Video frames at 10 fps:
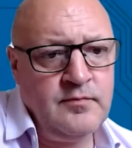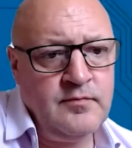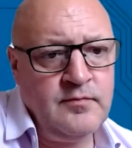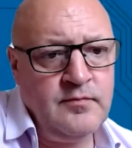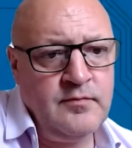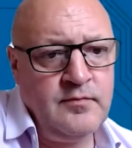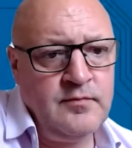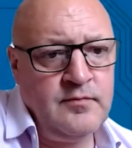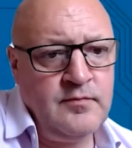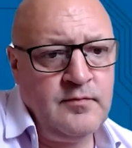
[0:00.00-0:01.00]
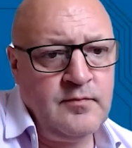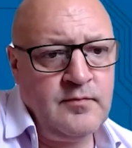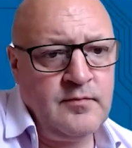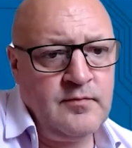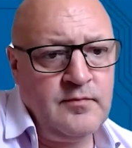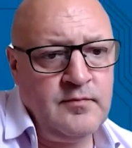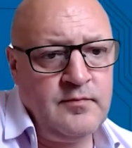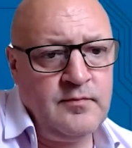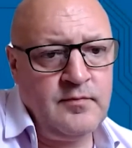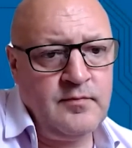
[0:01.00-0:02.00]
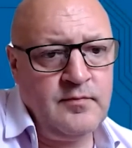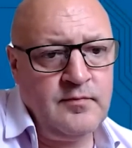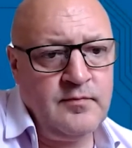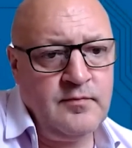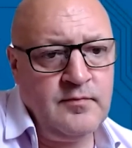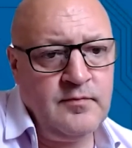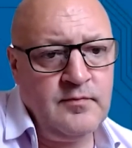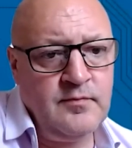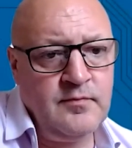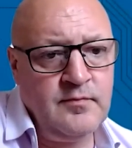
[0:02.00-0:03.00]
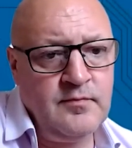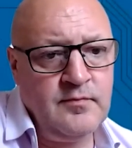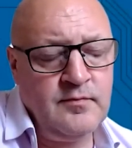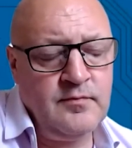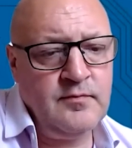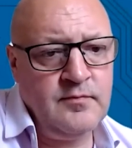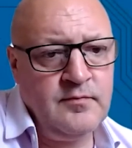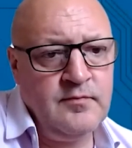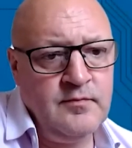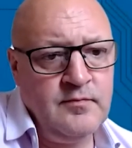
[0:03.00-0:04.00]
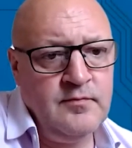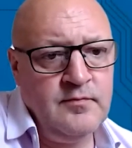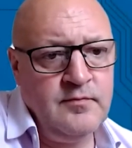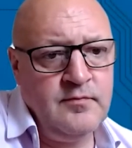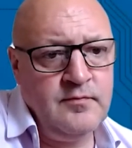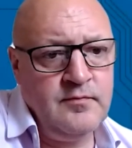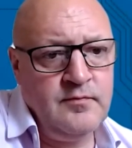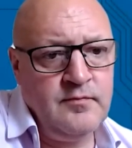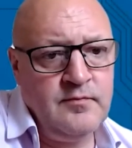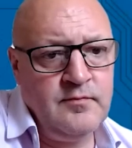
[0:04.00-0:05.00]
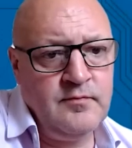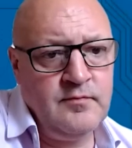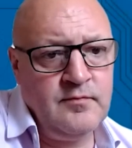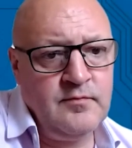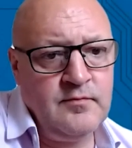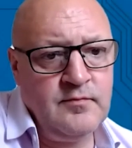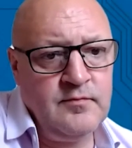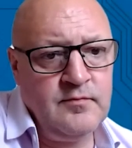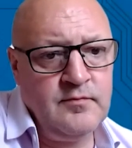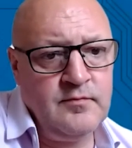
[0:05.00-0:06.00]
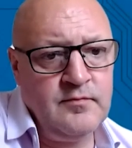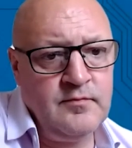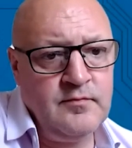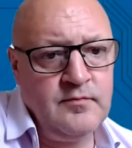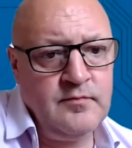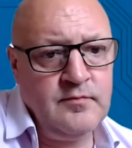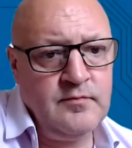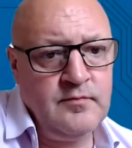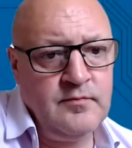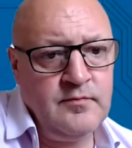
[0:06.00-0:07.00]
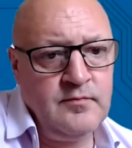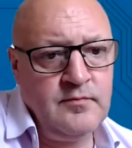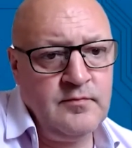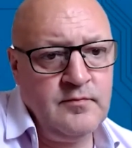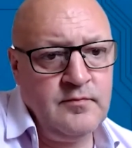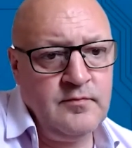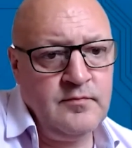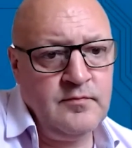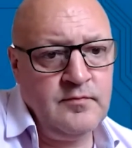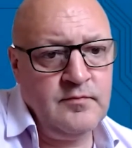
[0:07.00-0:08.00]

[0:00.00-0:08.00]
(not speaking)